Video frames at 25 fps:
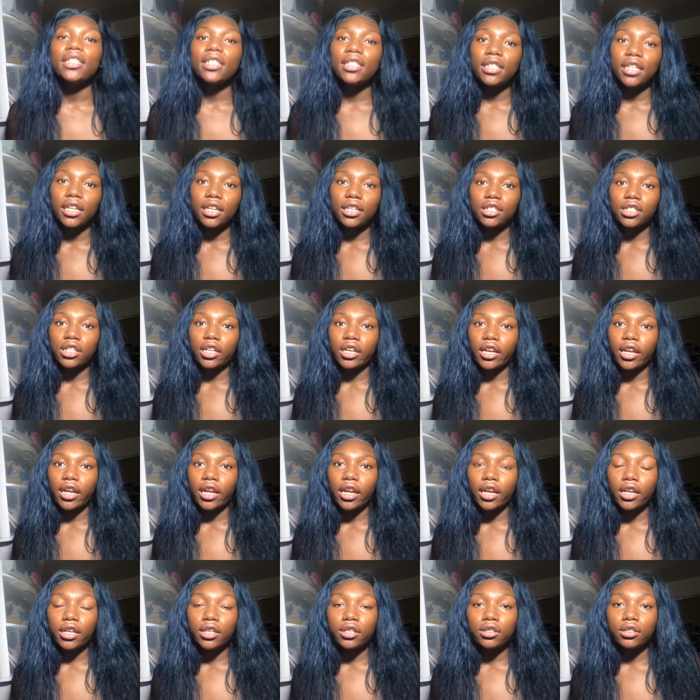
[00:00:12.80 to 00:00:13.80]
Anastasia,
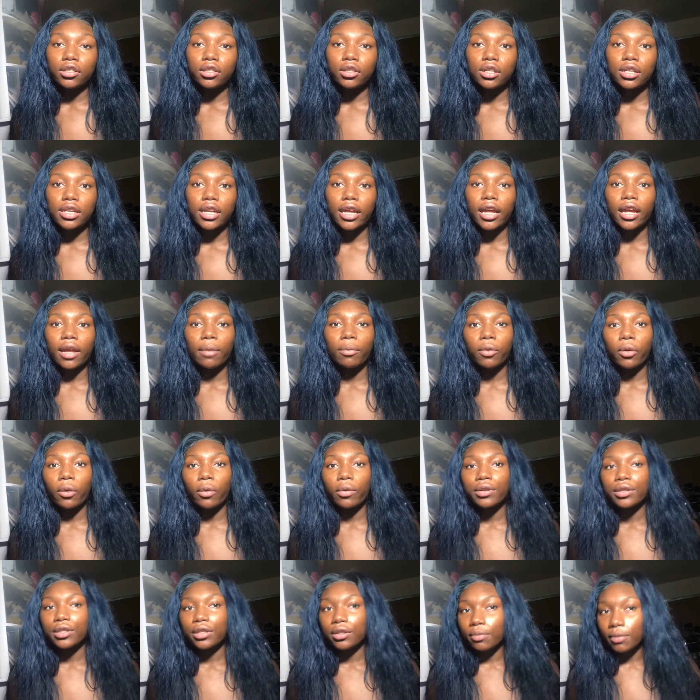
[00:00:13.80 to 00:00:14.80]
and today I'm
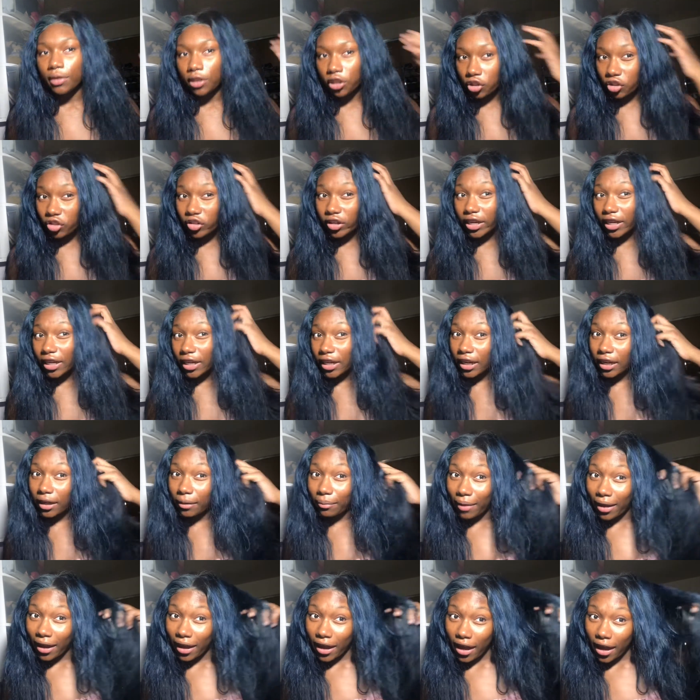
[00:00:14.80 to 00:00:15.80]
going to be
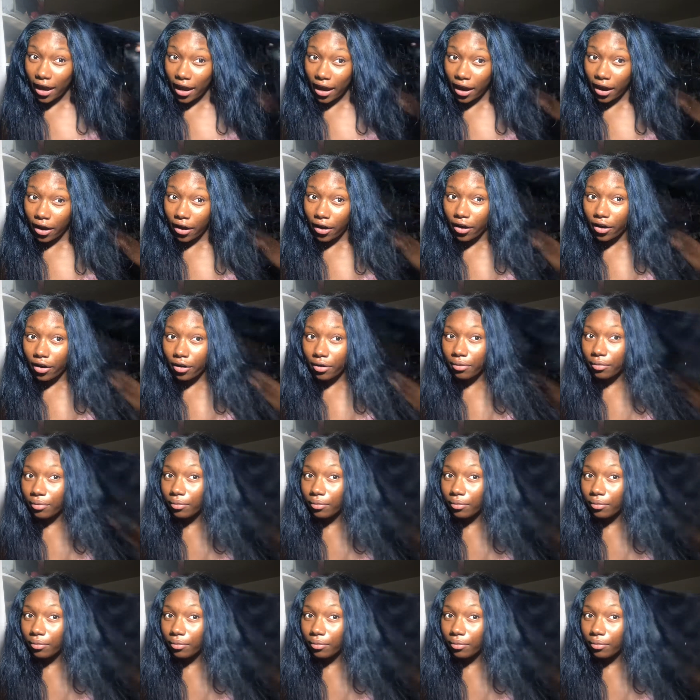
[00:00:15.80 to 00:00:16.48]
straightening my hair.